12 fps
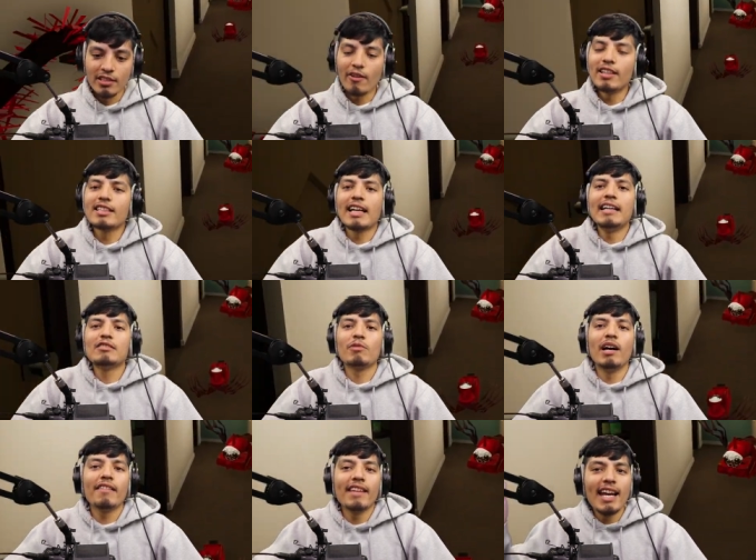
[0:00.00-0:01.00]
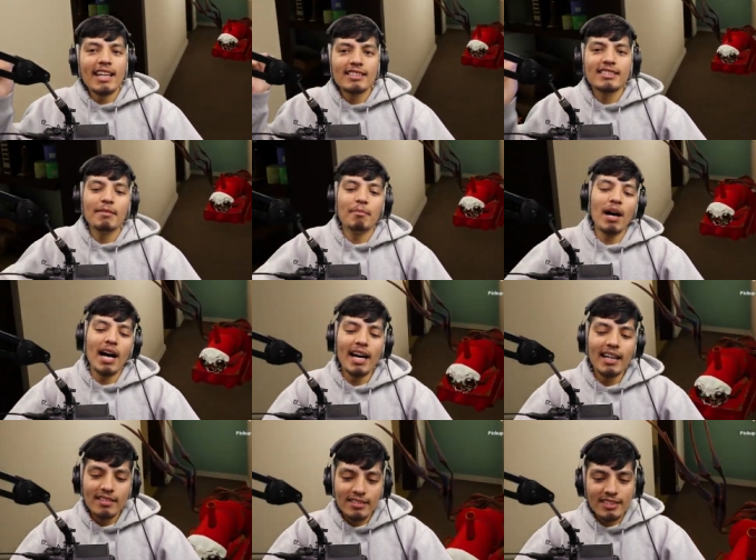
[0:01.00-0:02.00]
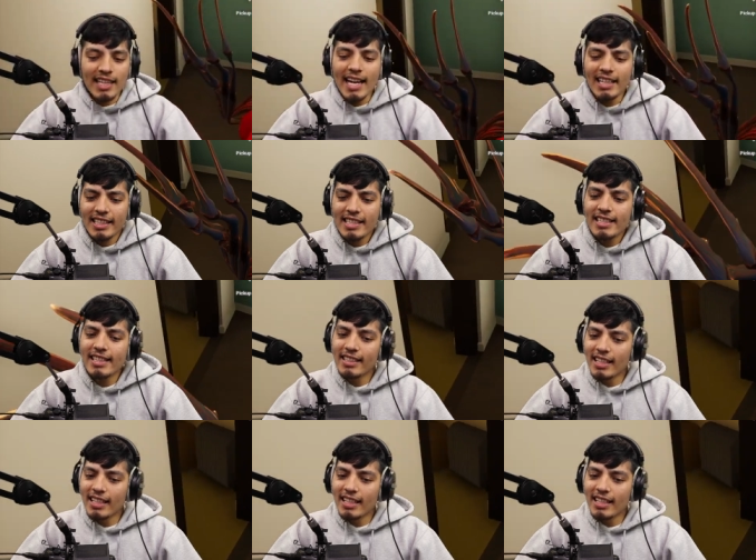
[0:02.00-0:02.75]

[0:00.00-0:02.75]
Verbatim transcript: All right, you guys, well, that is the mod. Sadly, it